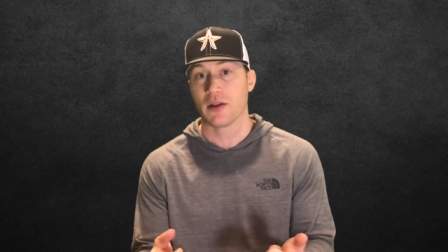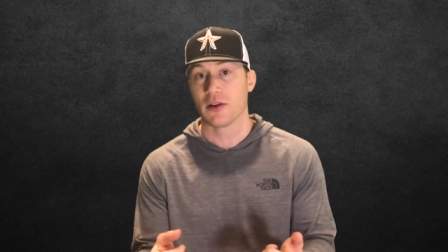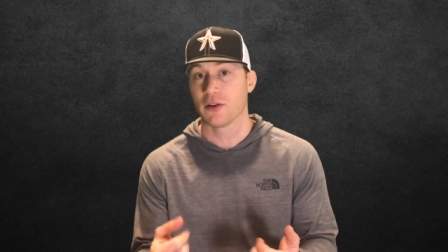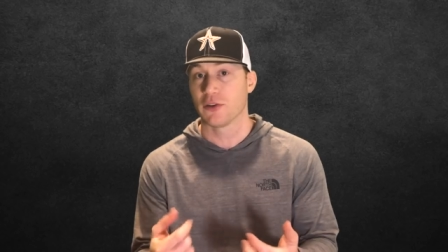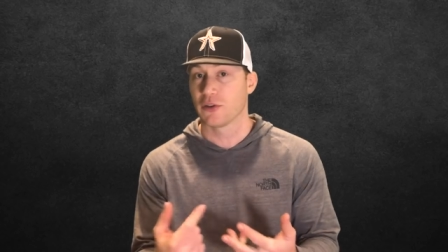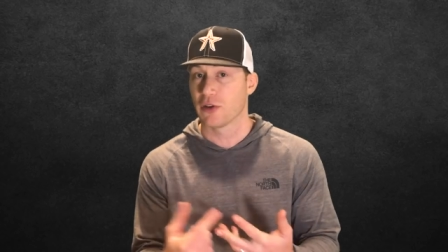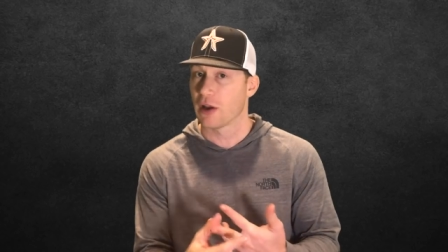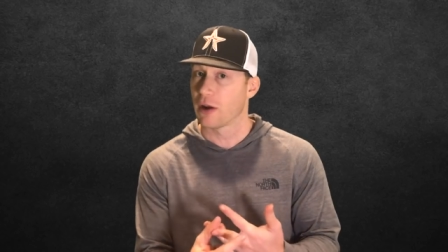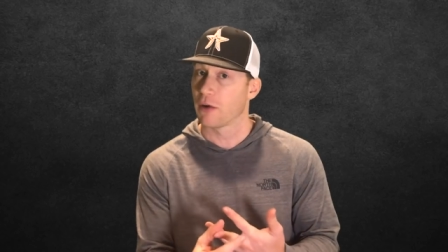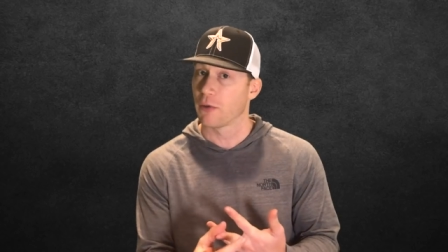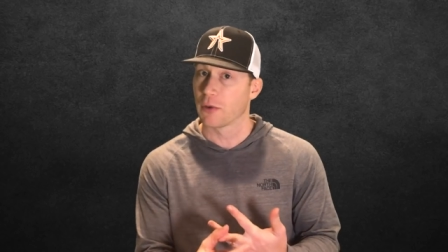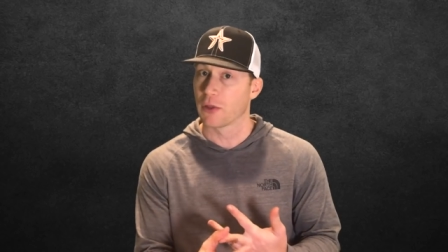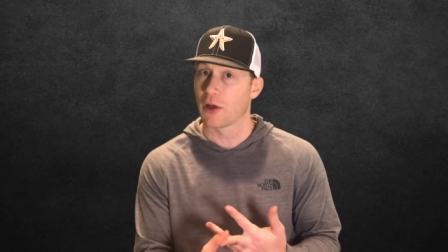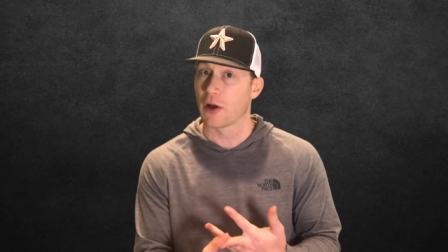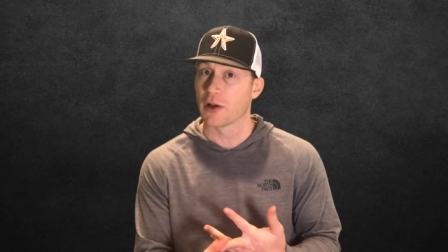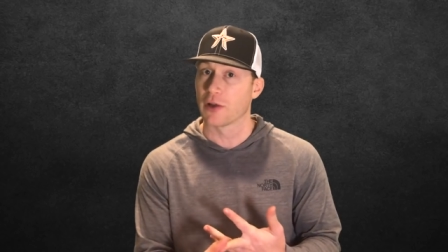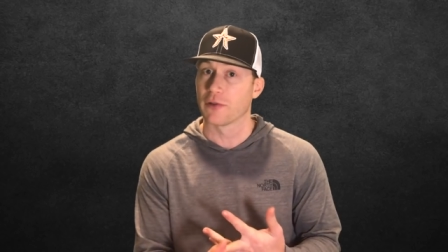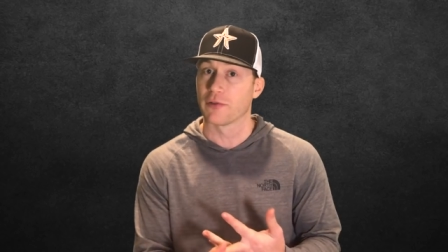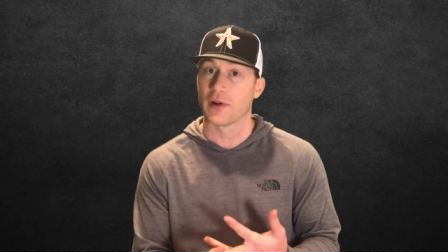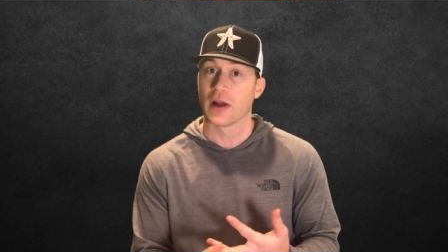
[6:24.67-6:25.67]
Share it with
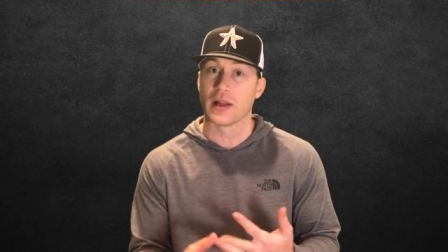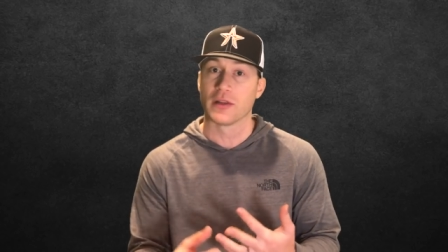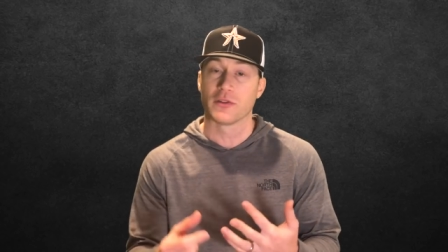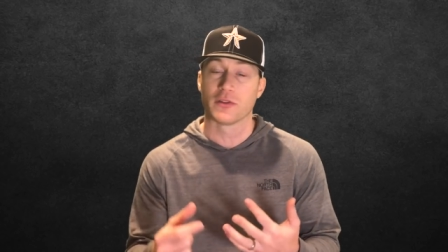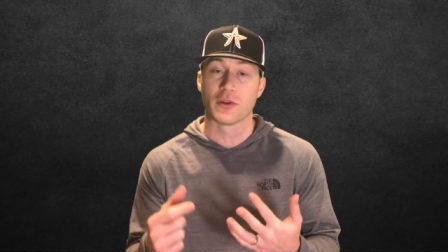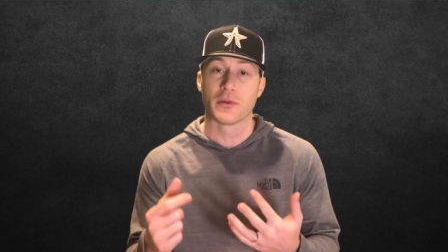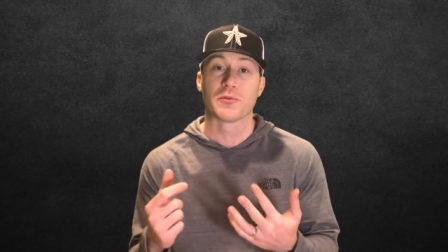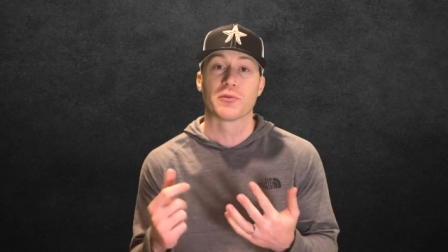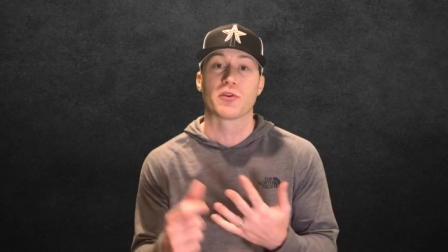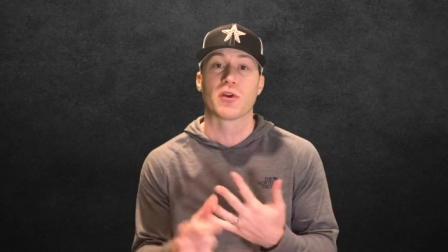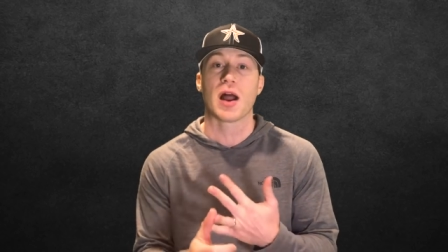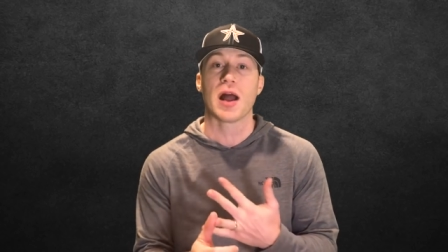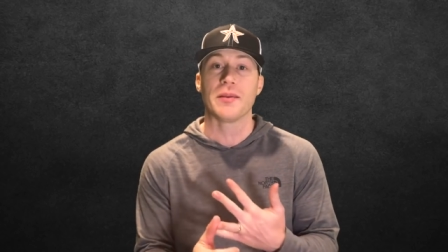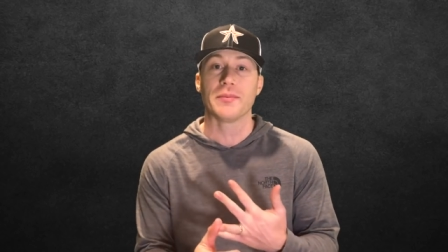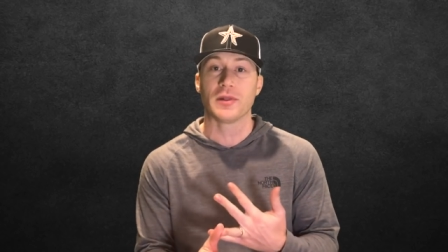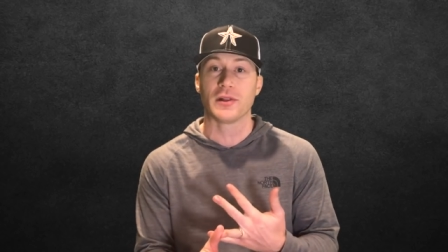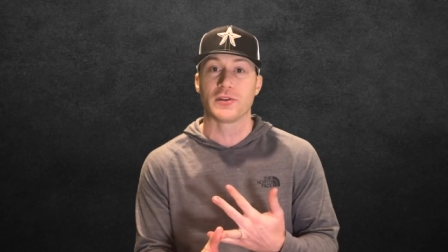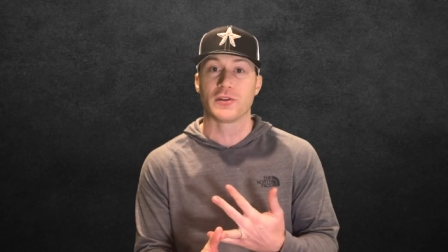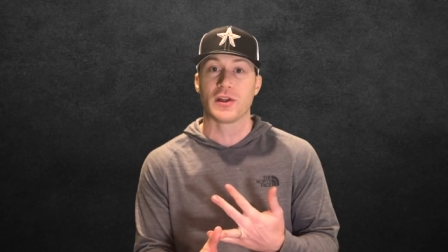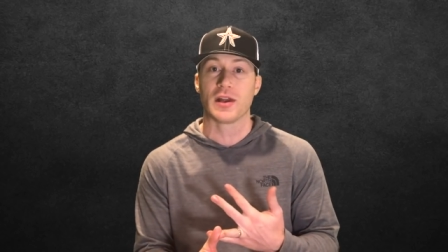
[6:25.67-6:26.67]
all your friends. Subscribe
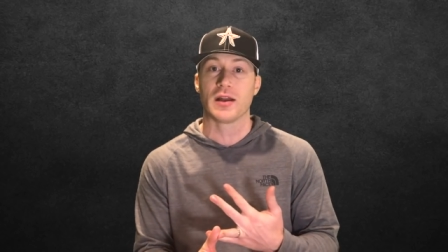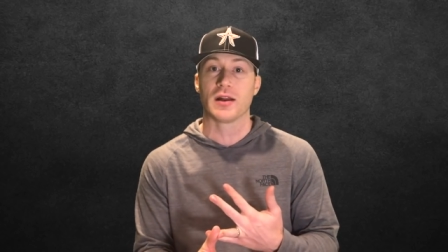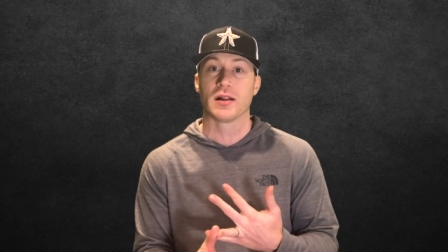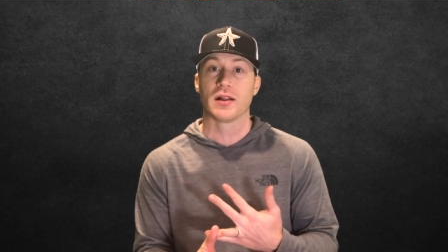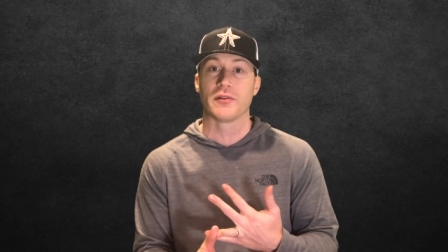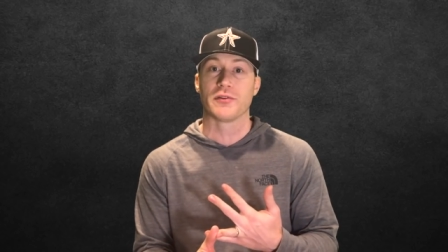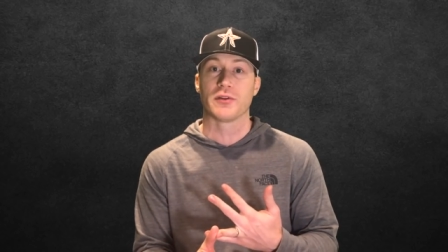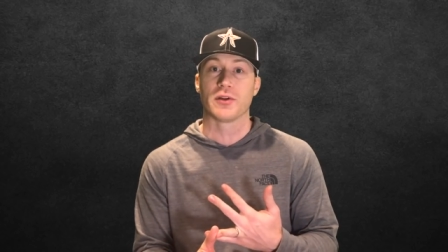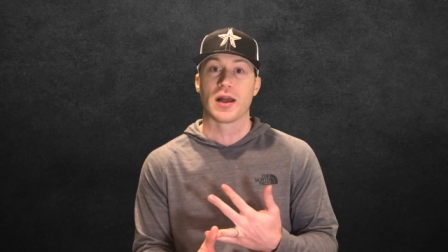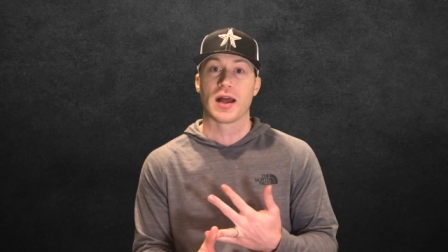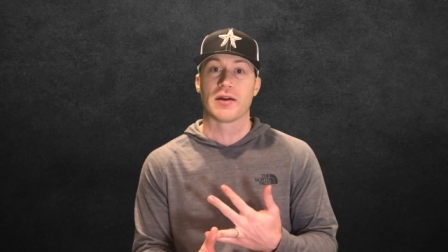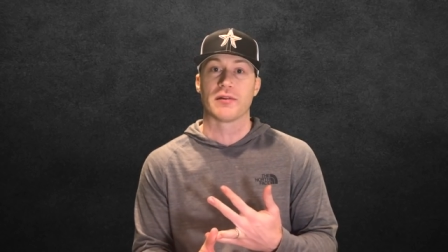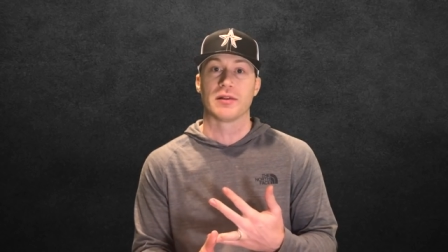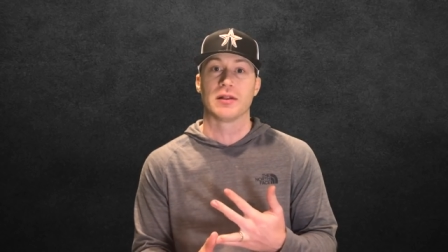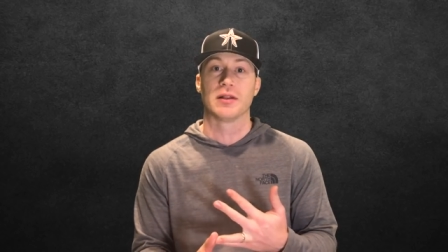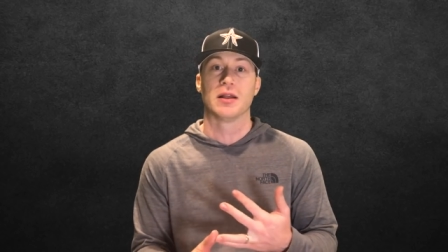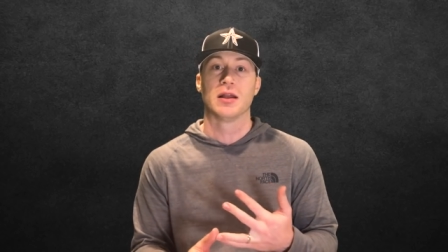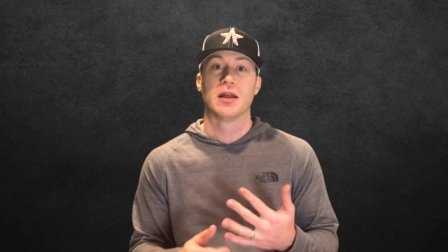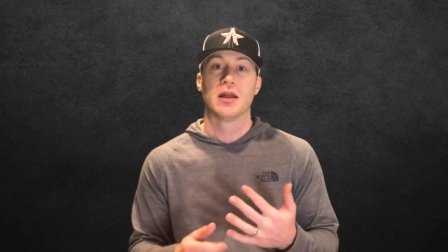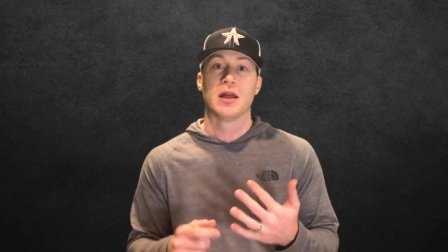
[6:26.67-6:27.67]
to the channel if you haven't.